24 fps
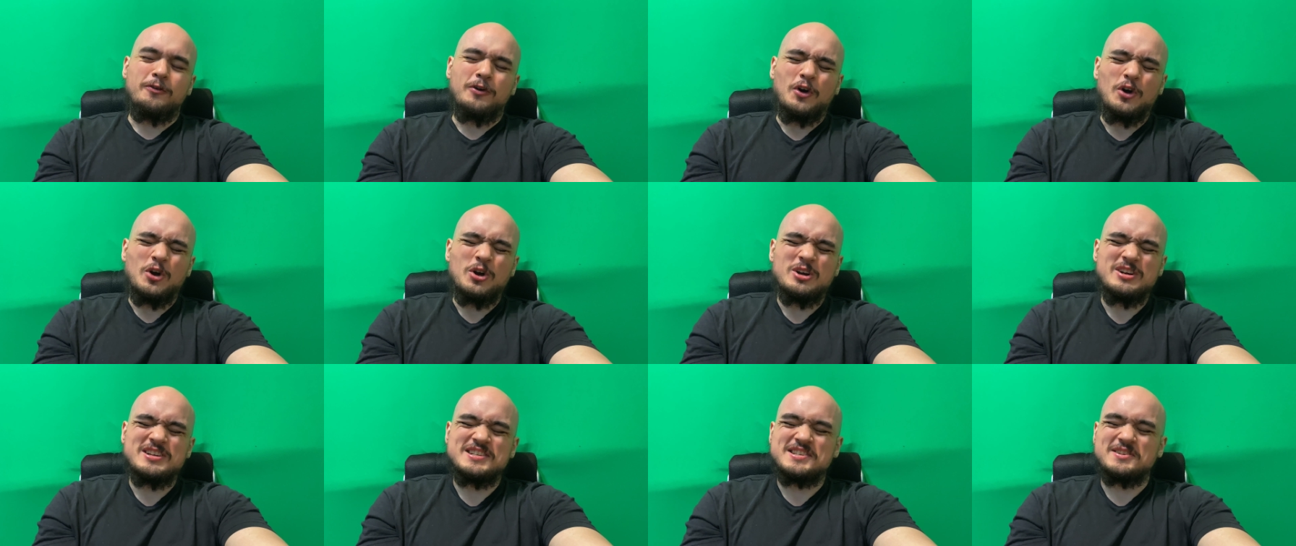
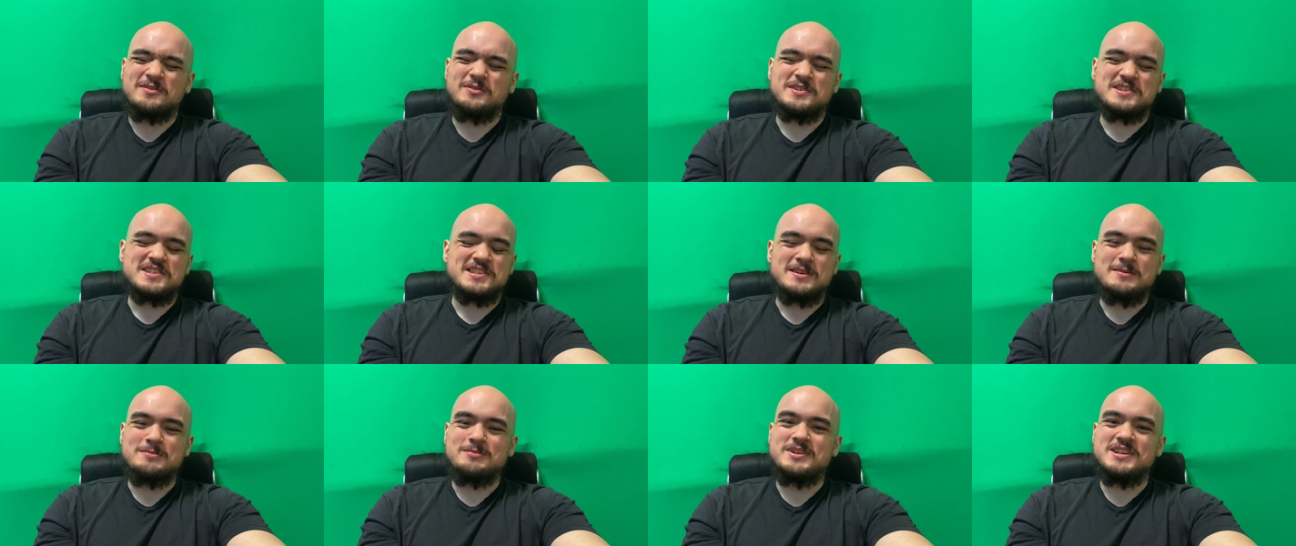first for
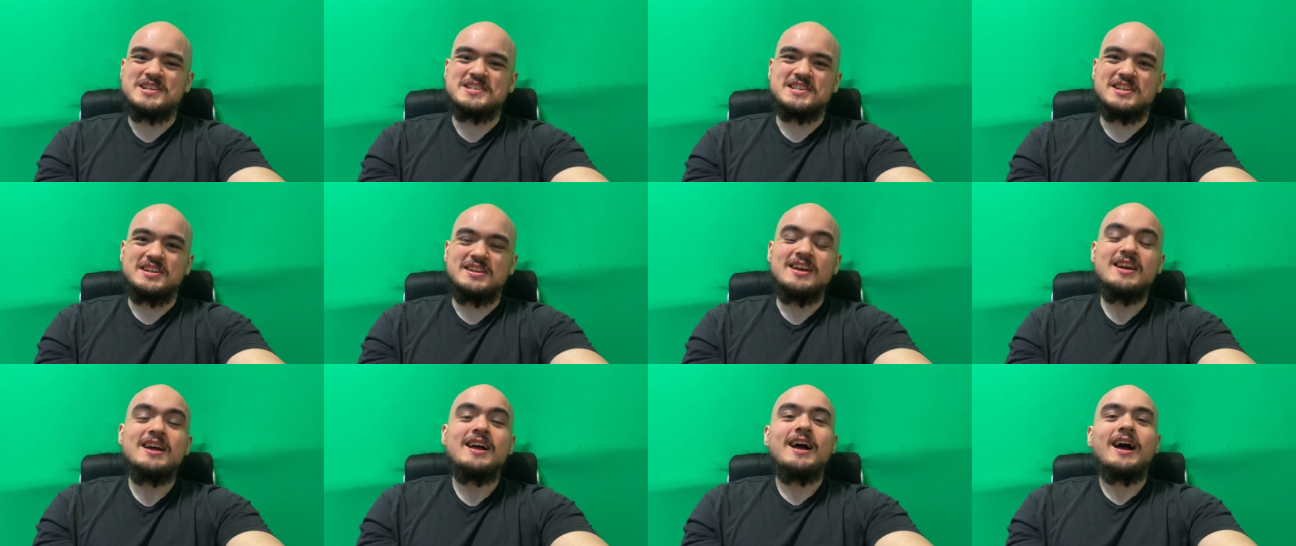some reason
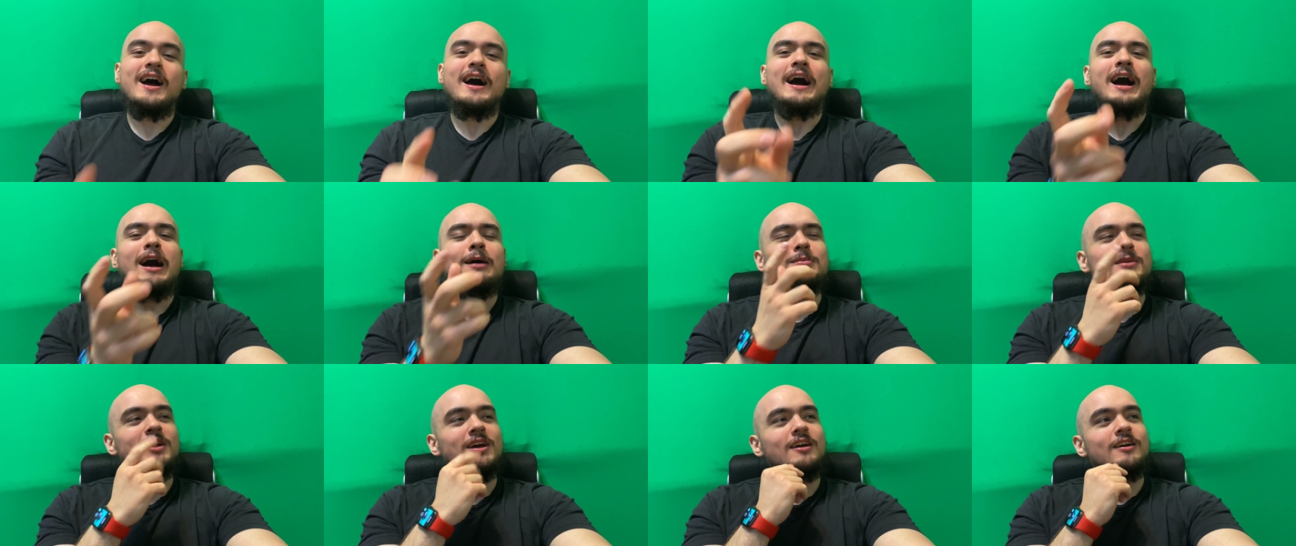
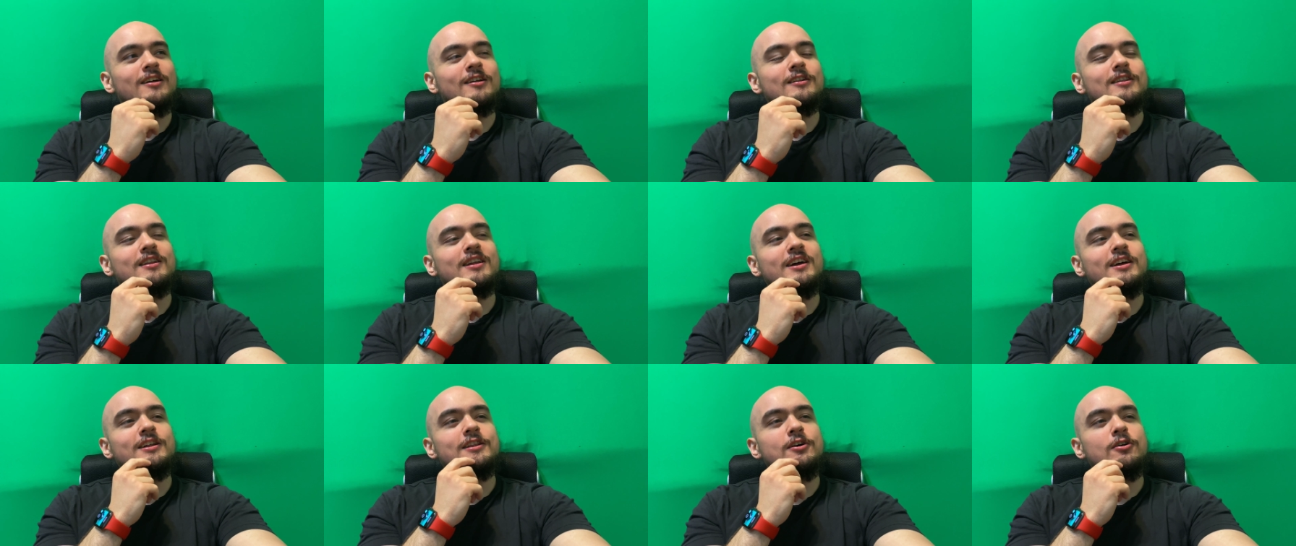I'm not gonna
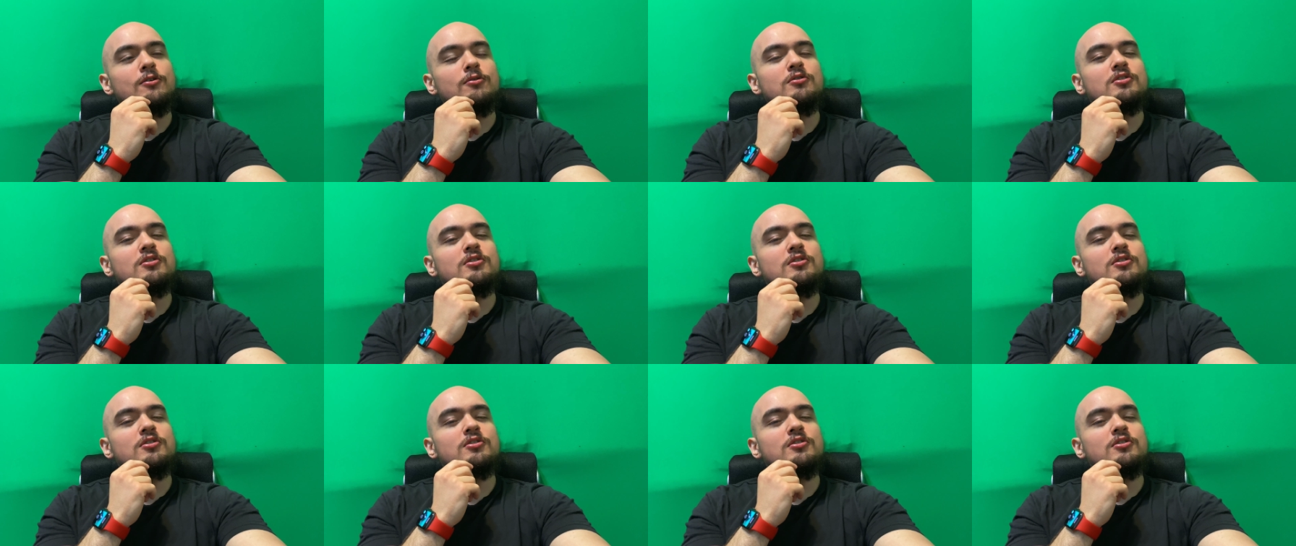lie though,